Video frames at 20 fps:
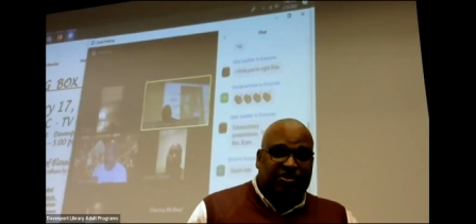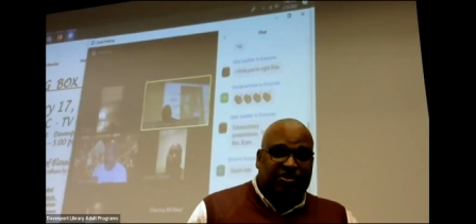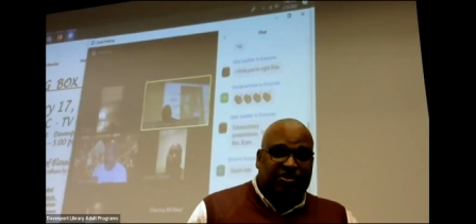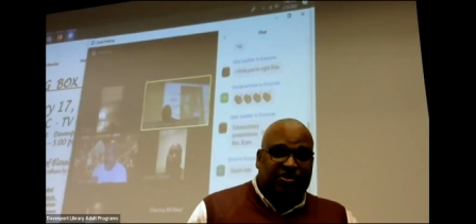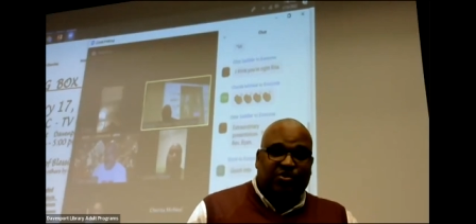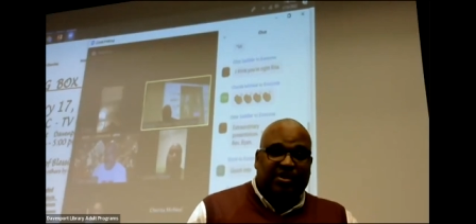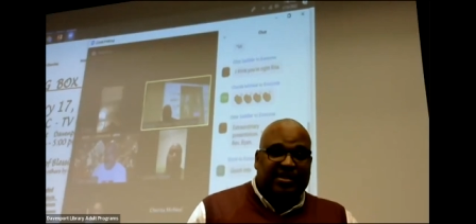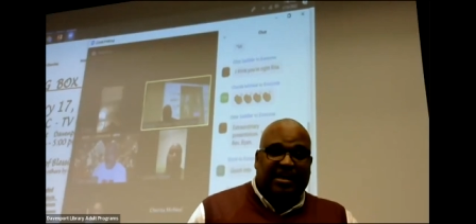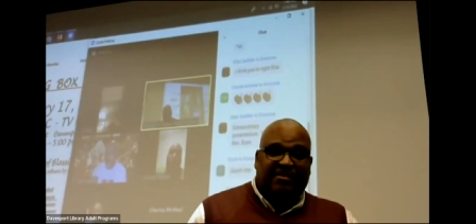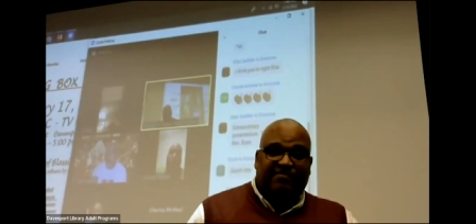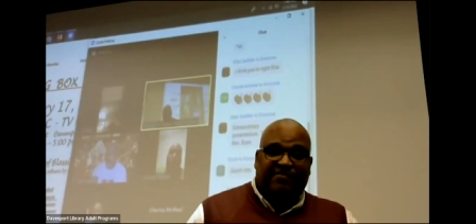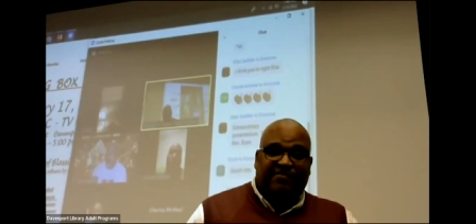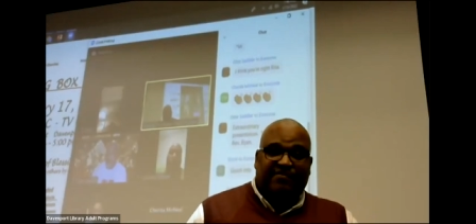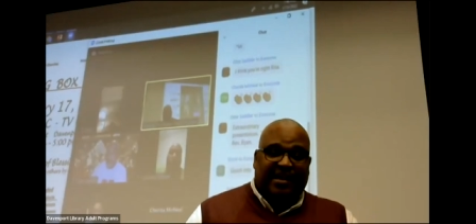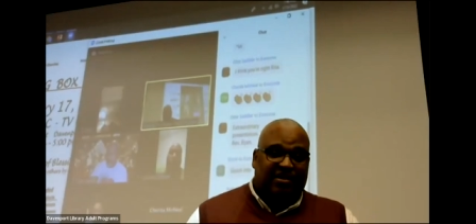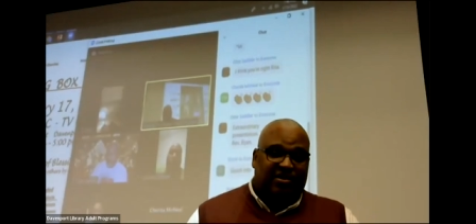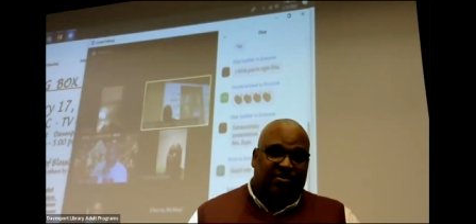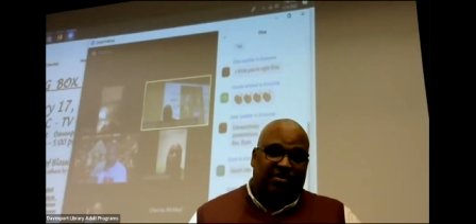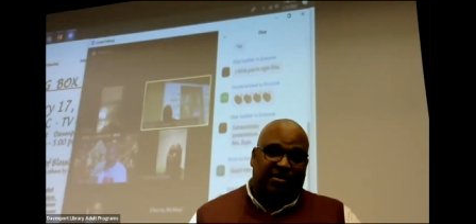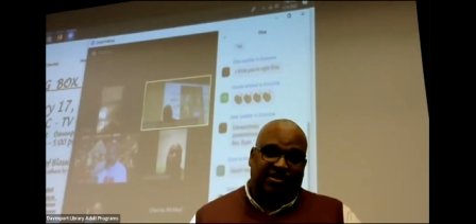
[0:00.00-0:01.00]
Student
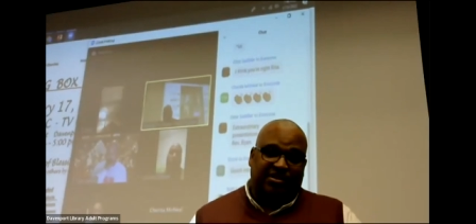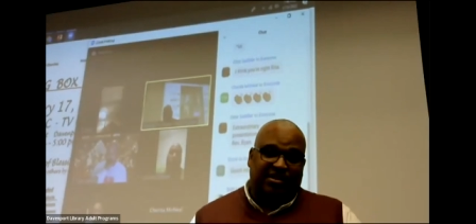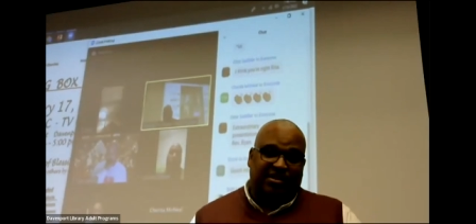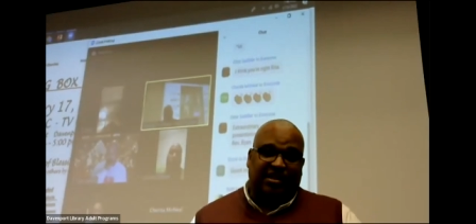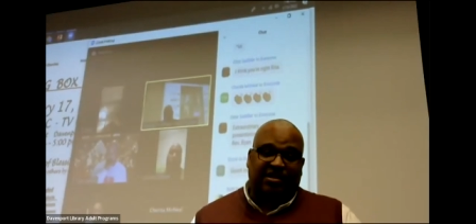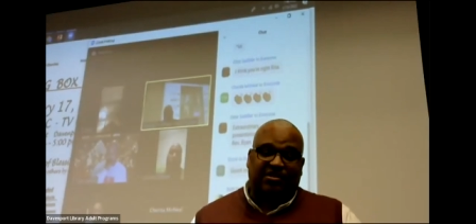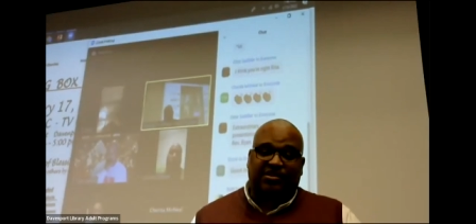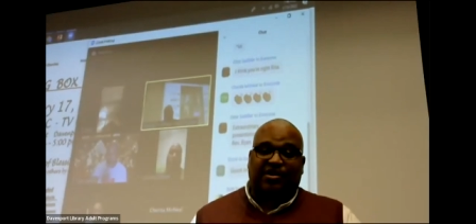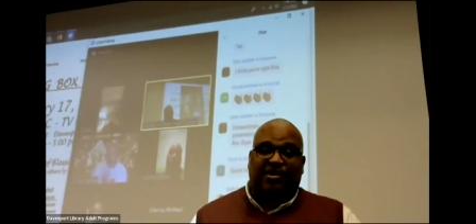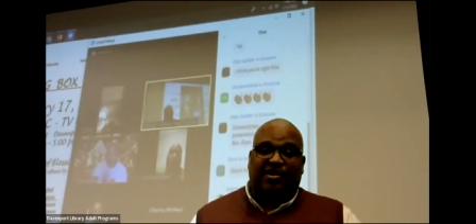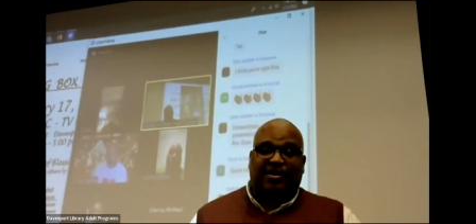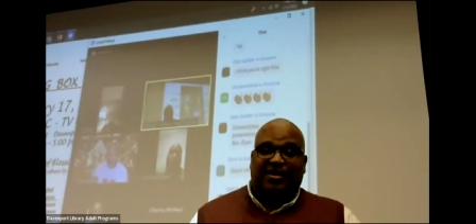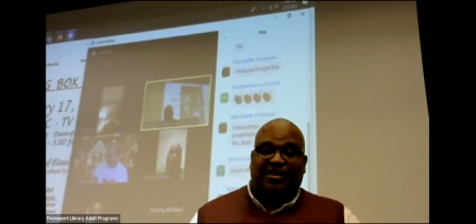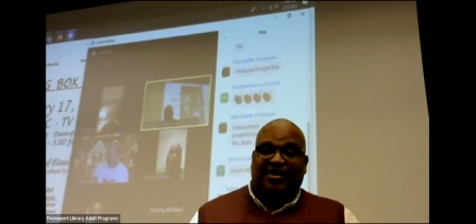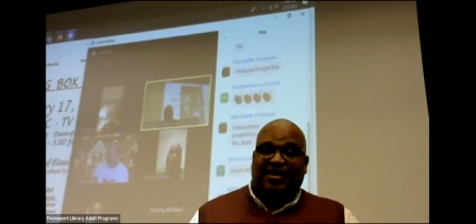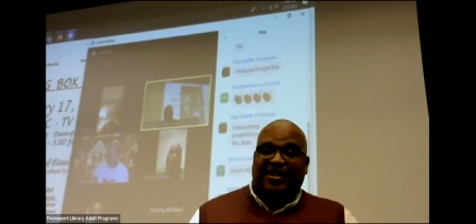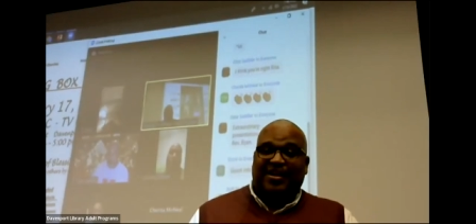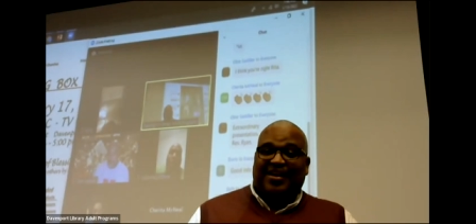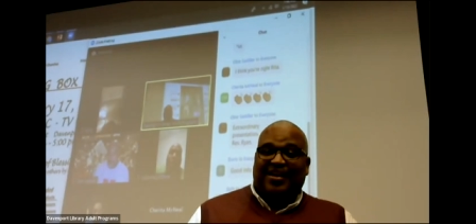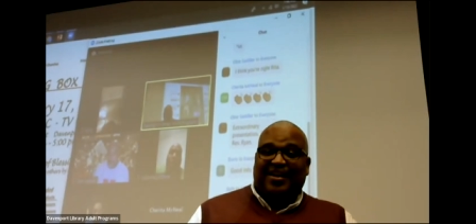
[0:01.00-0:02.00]
Nonviolent Course SNCC
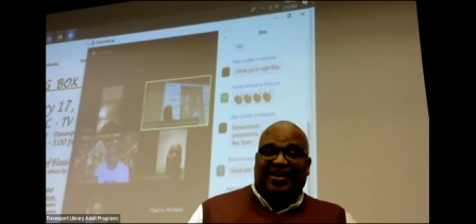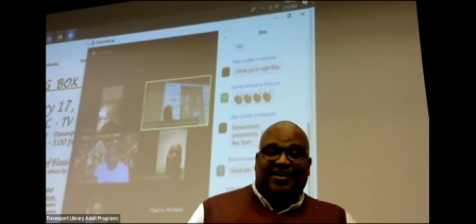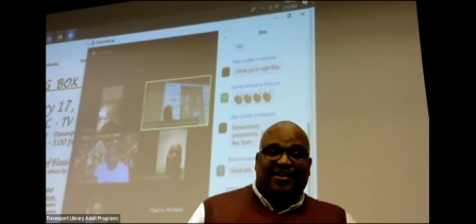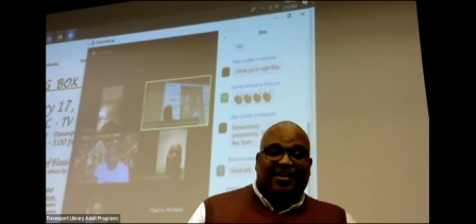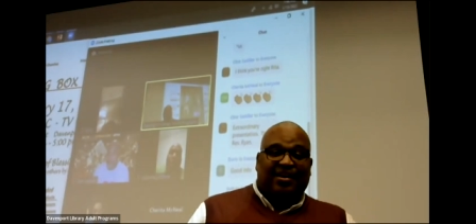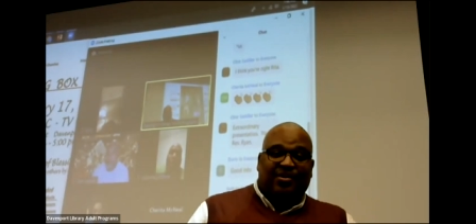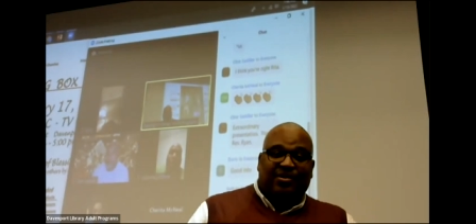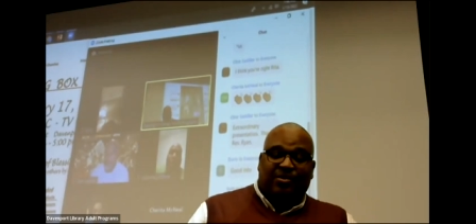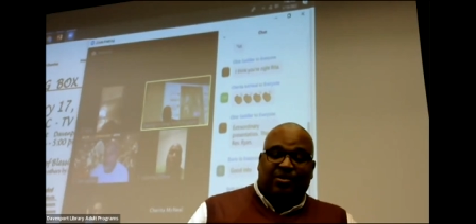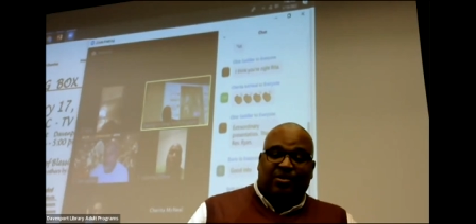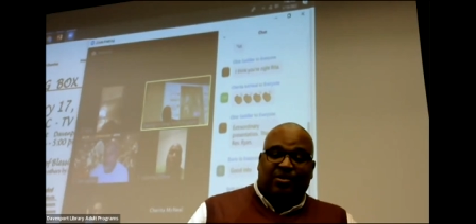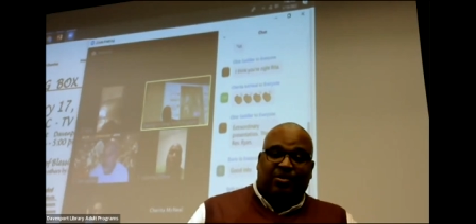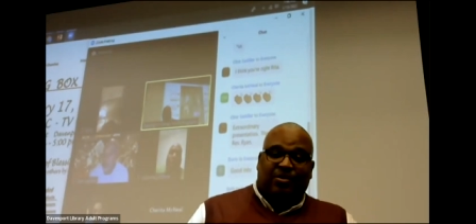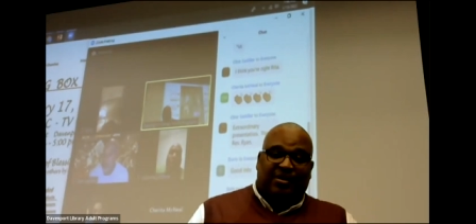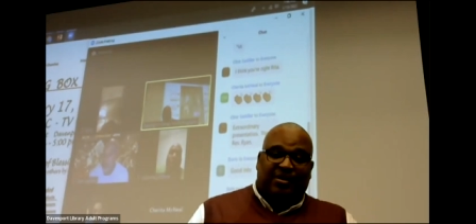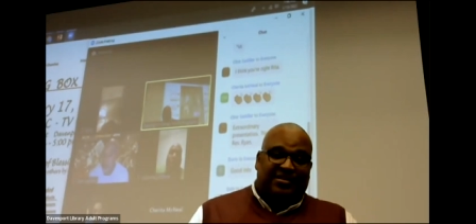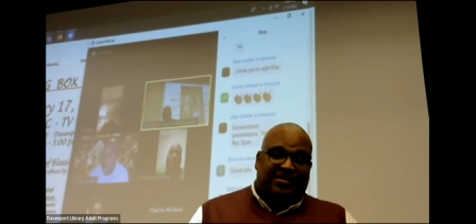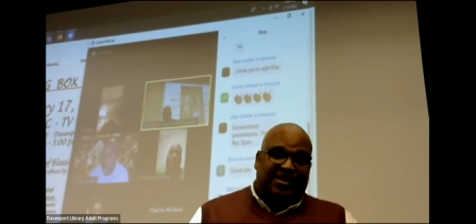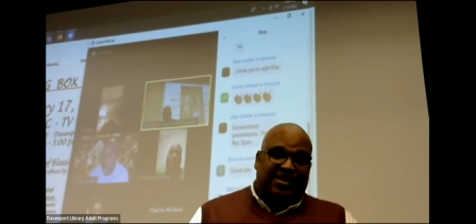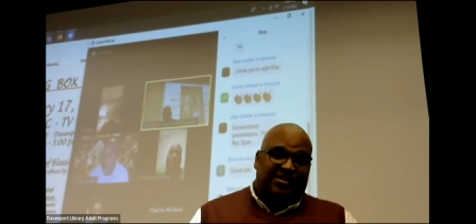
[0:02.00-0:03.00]
started and other
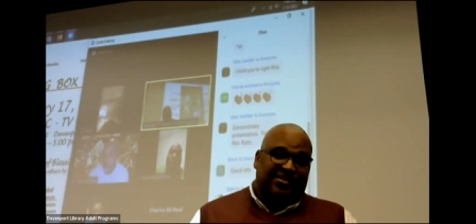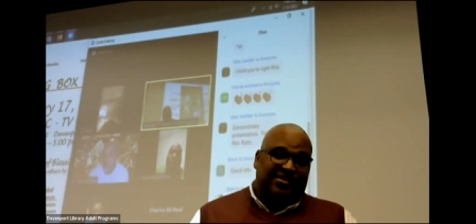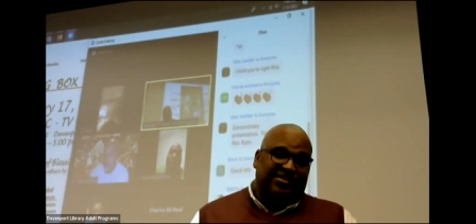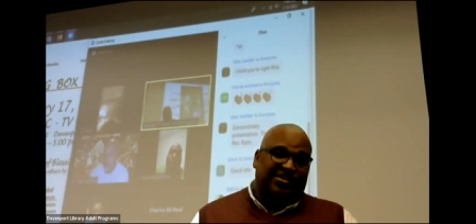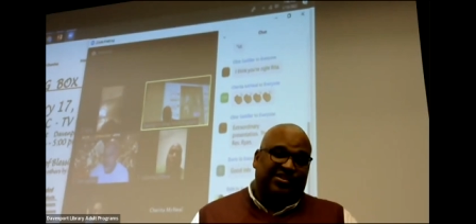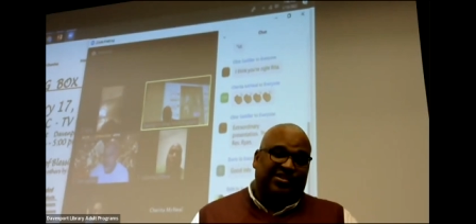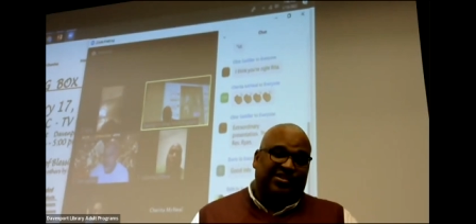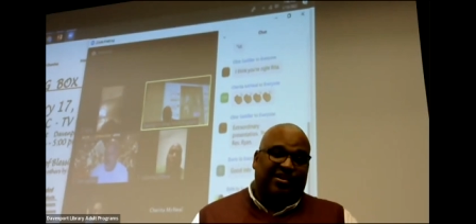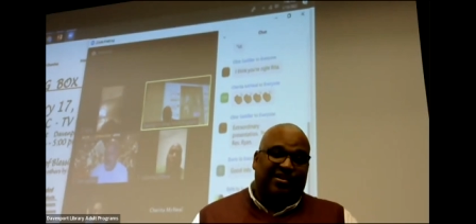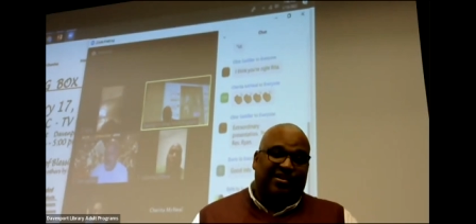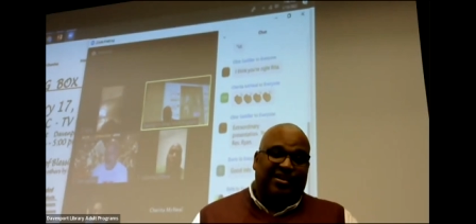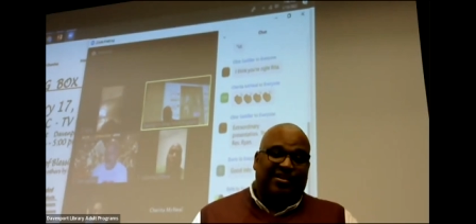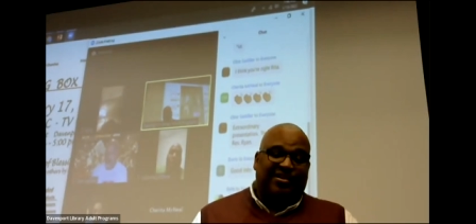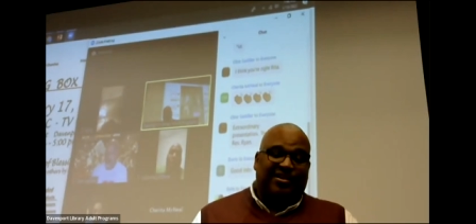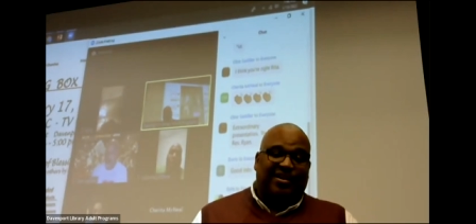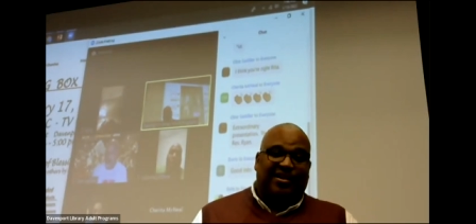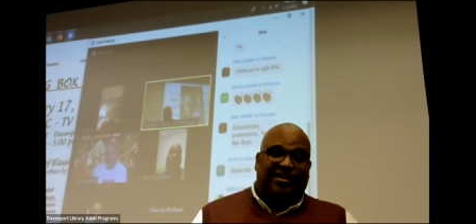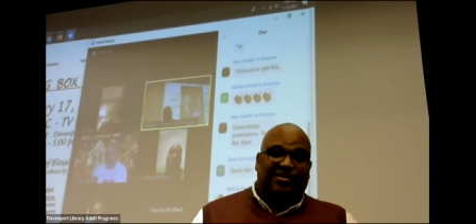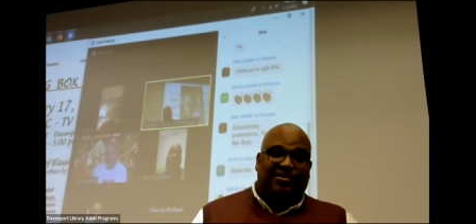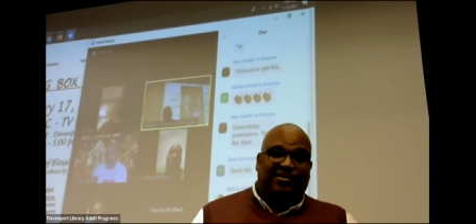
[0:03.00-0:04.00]
organizations
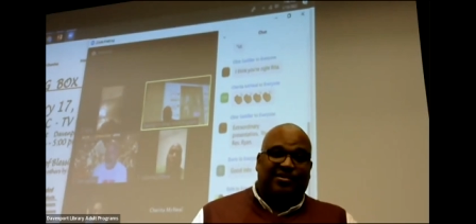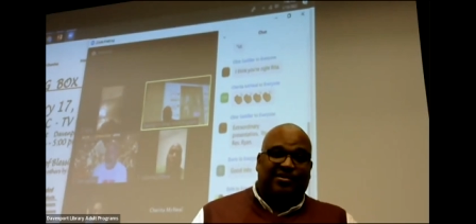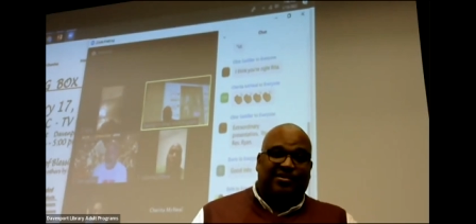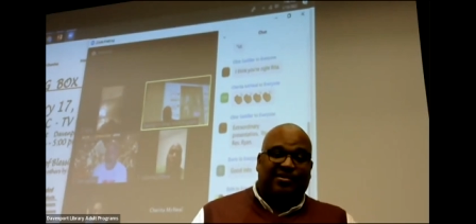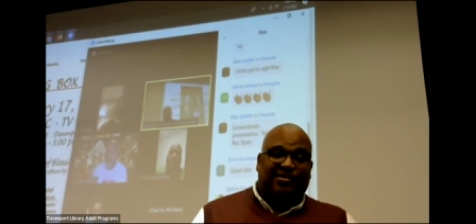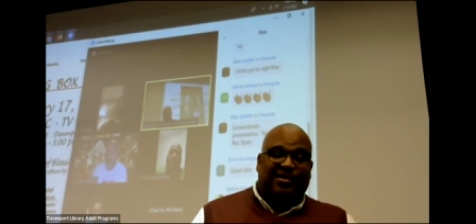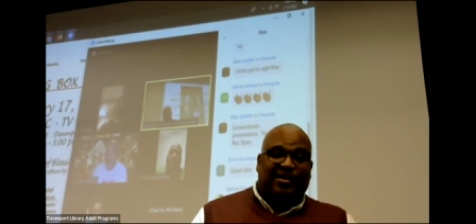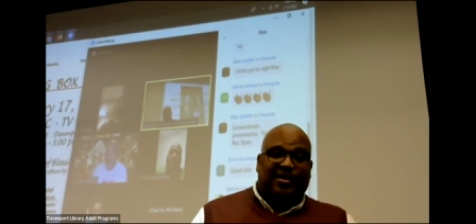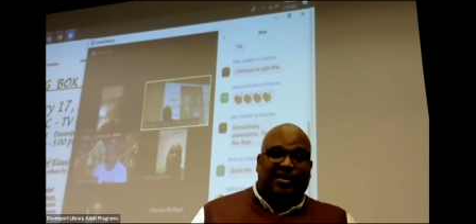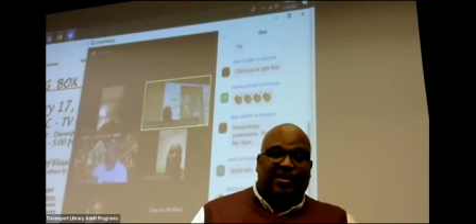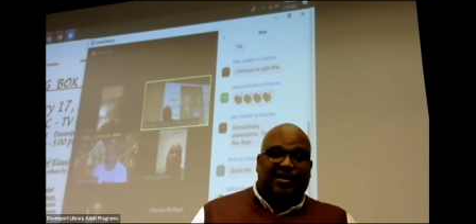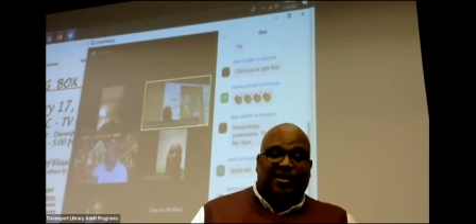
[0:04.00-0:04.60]
started under